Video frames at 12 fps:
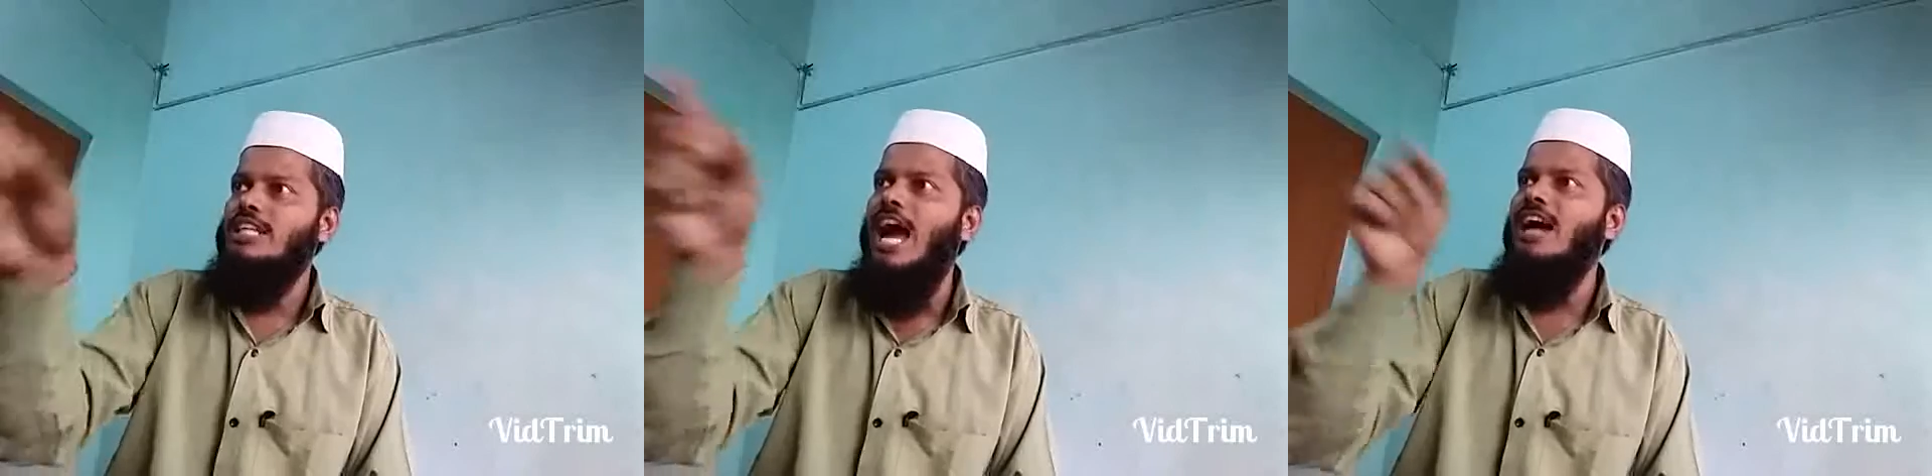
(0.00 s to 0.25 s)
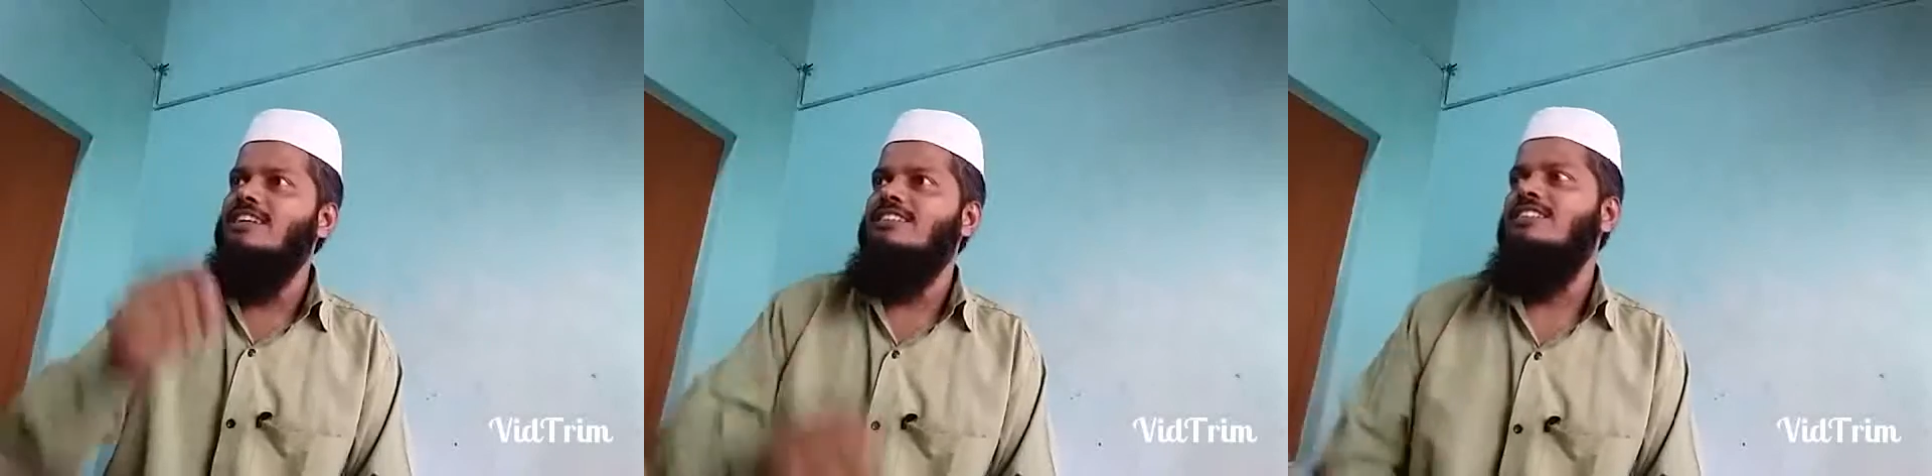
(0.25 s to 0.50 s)

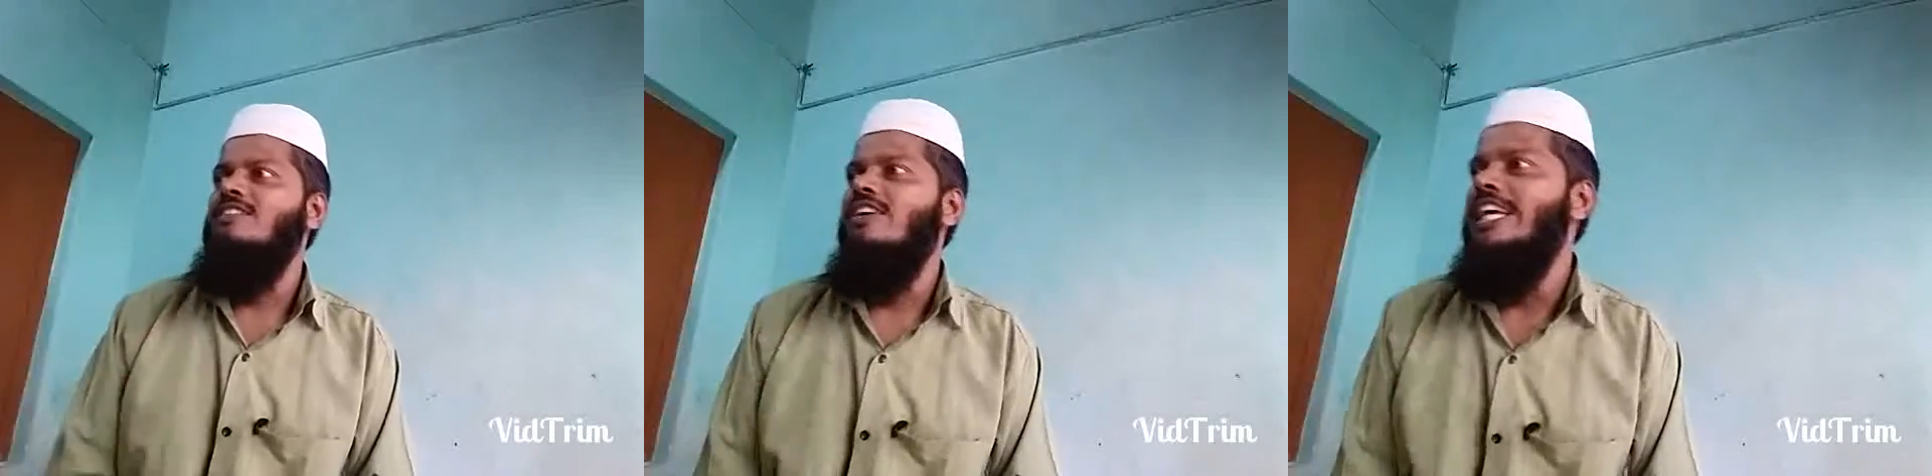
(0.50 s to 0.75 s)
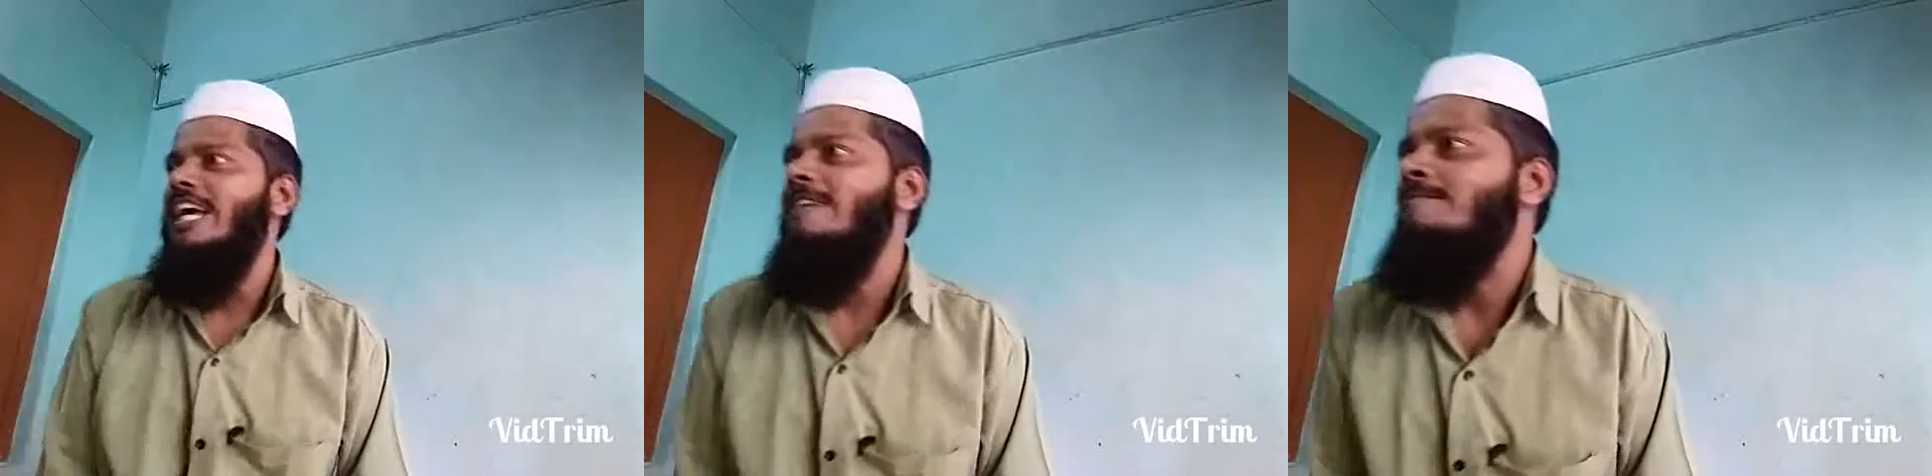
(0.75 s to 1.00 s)
tongue.
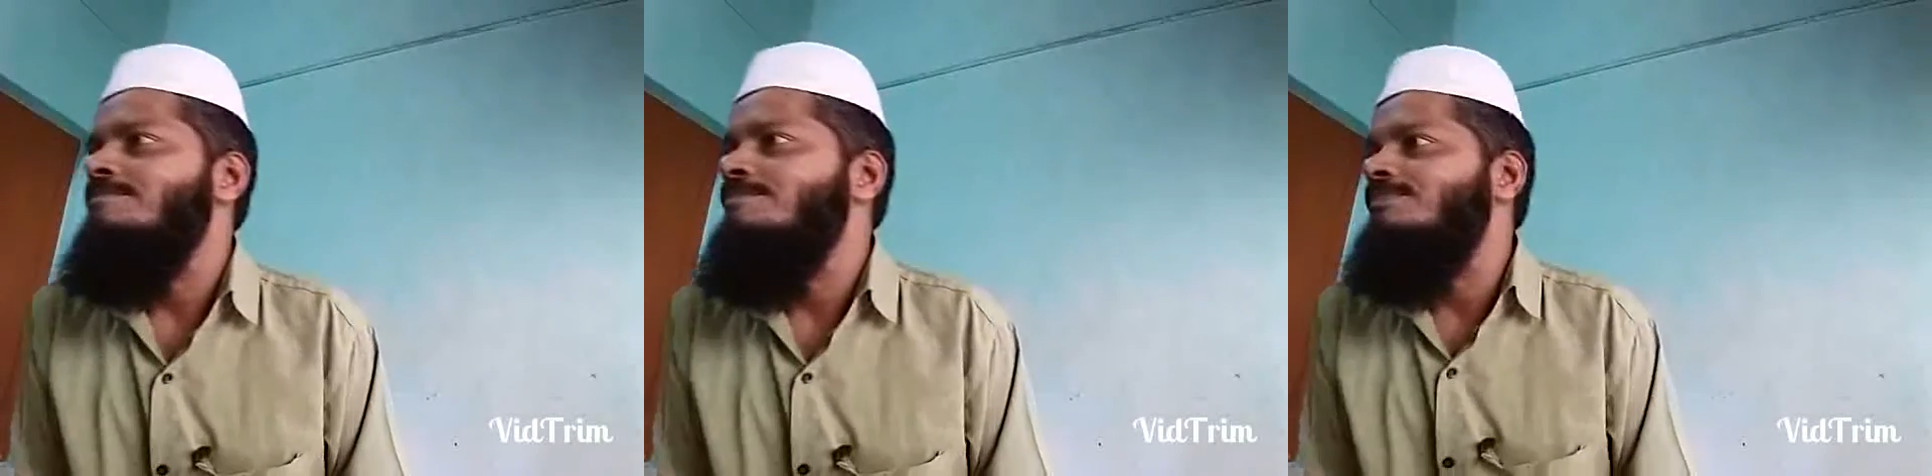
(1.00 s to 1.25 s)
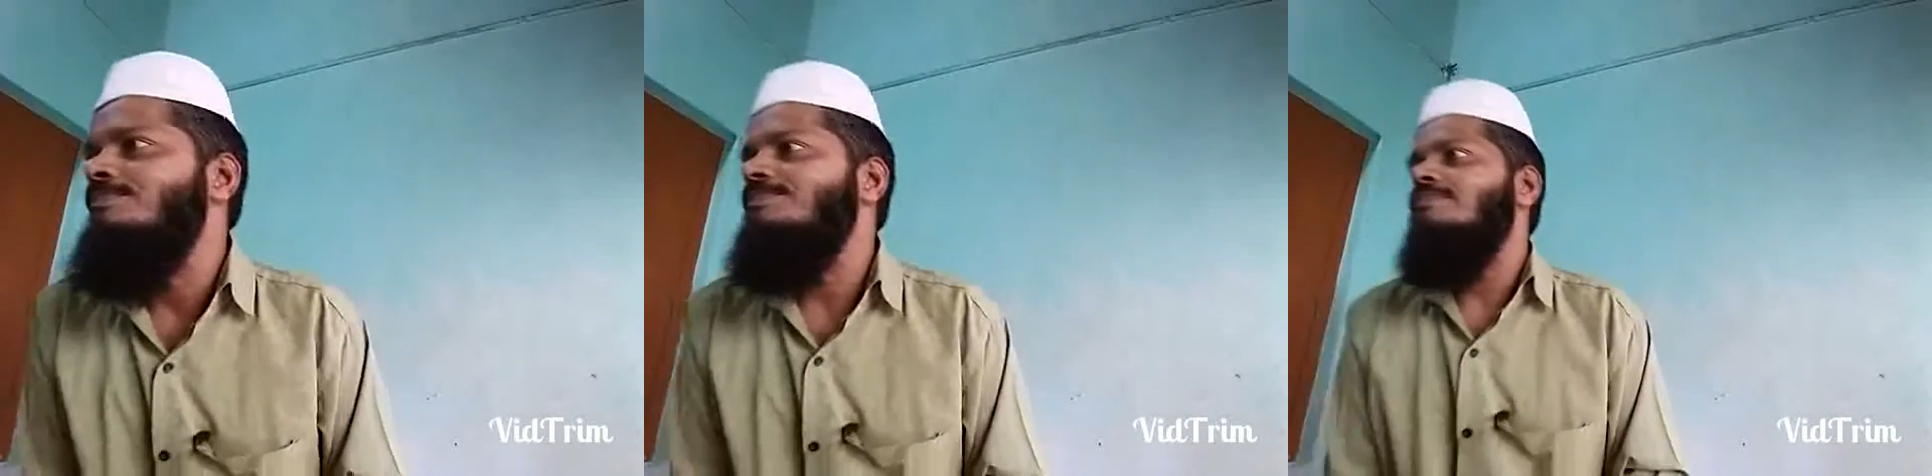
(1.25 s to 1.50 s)
Okay.
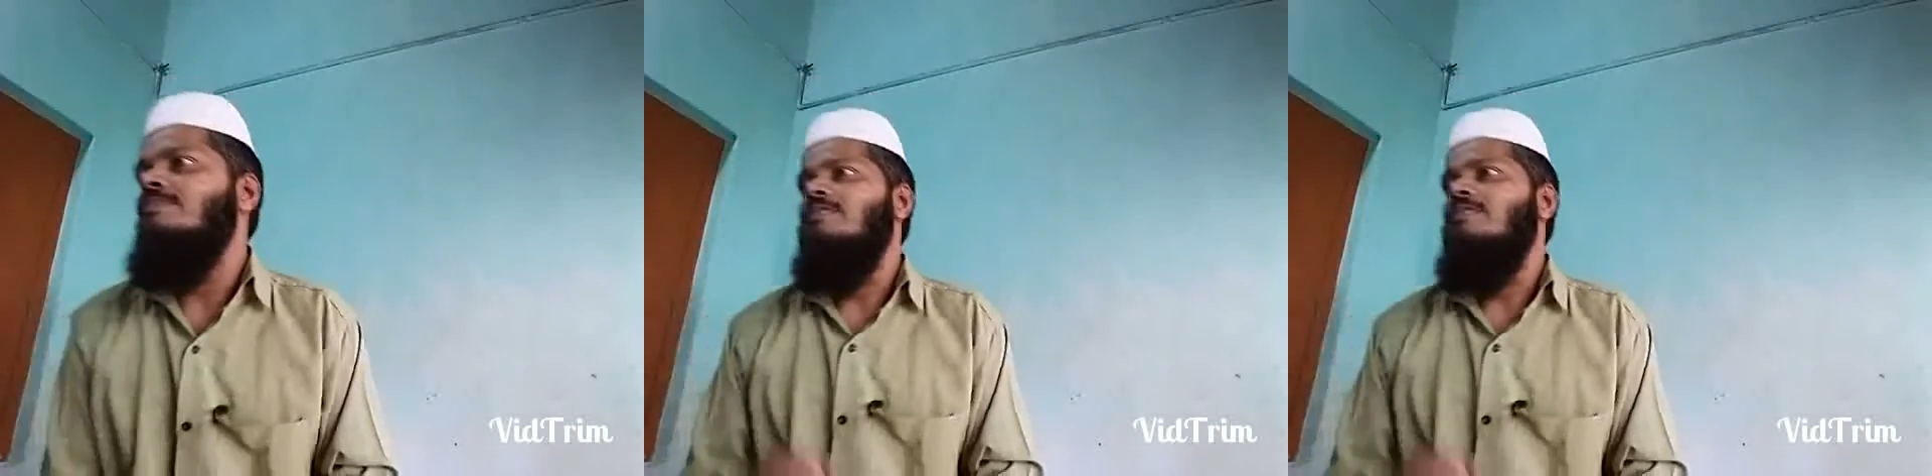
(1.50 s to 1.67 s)
Hmm?